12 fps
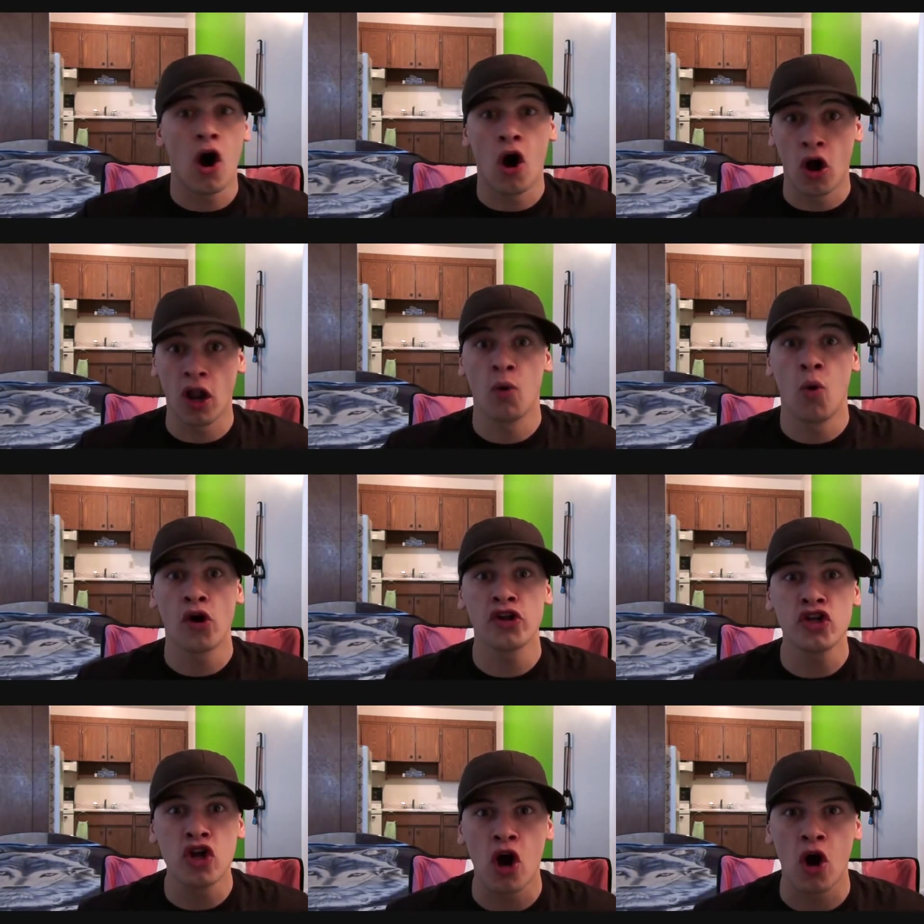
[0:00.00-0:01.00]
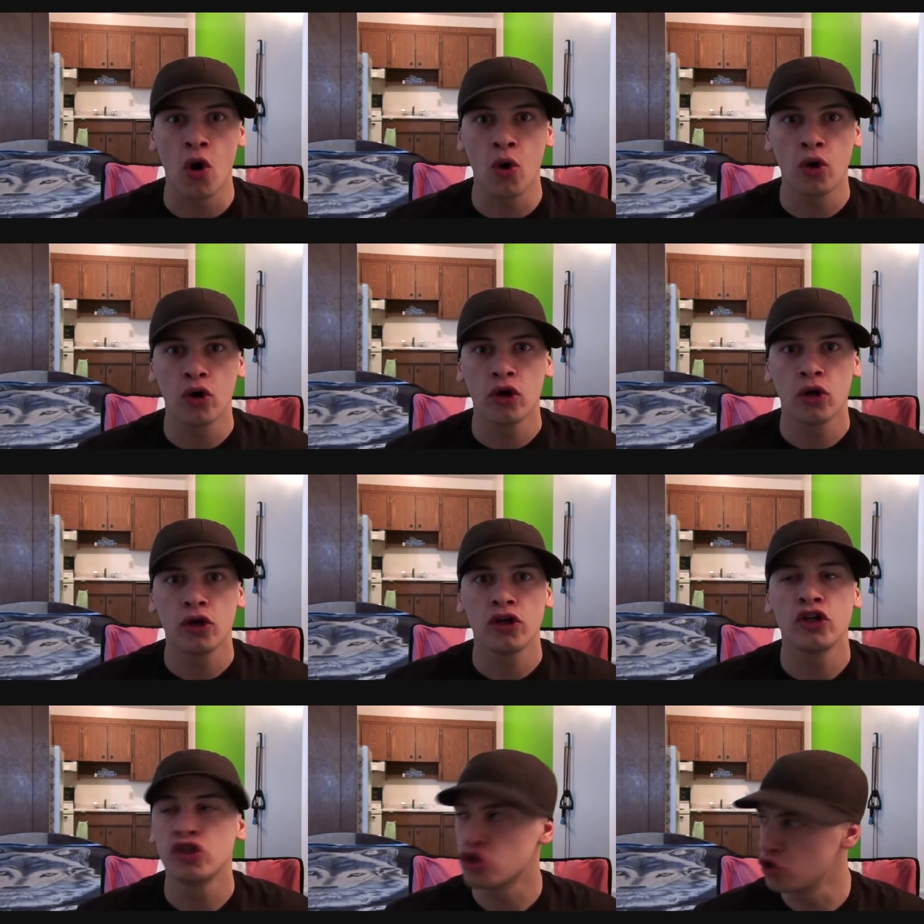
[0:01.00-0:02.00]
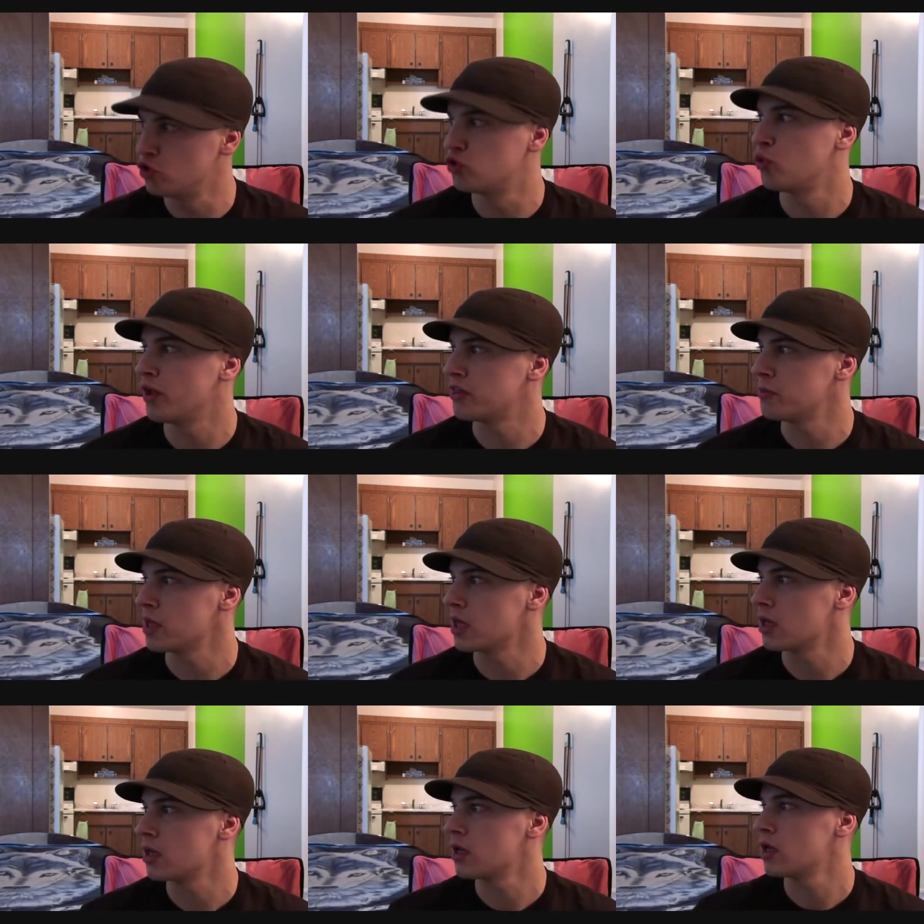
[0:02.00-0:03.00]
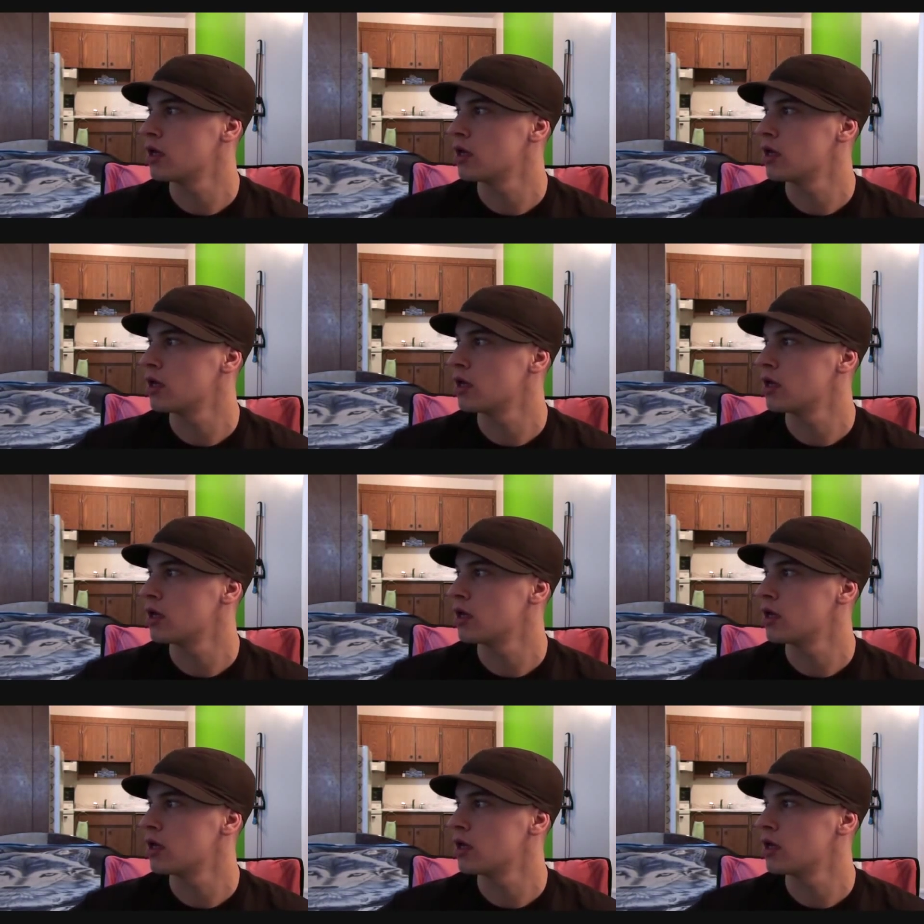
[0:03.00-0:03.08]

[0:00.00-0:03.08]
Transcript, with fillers: All I wanna know is who's with me.